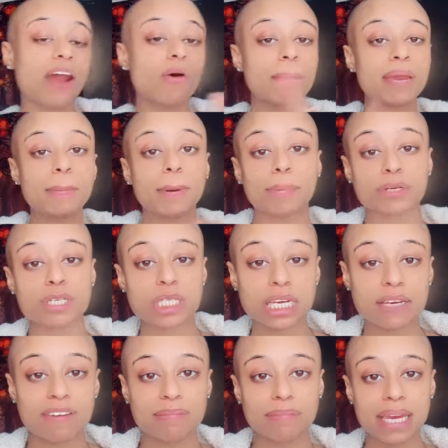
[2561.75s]
I don't want people
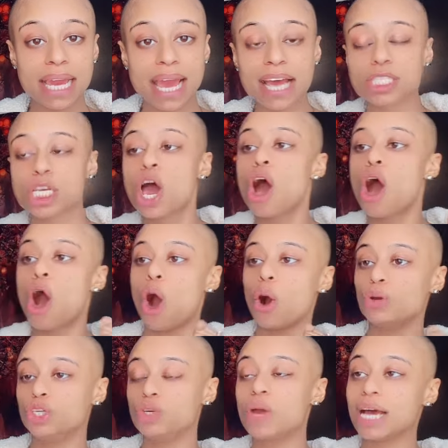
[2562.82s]
perceiving me as,
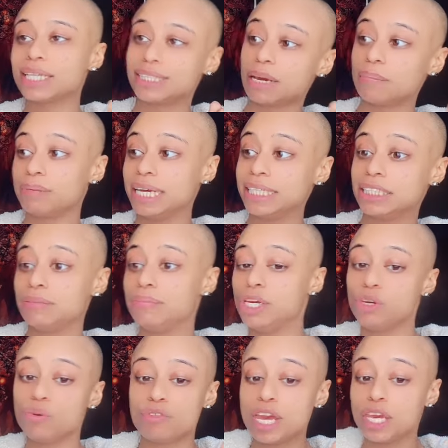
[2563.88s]
oh, you got someplace to
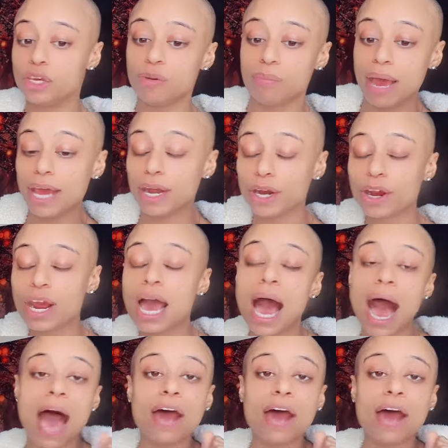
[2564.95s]
be. You think you better.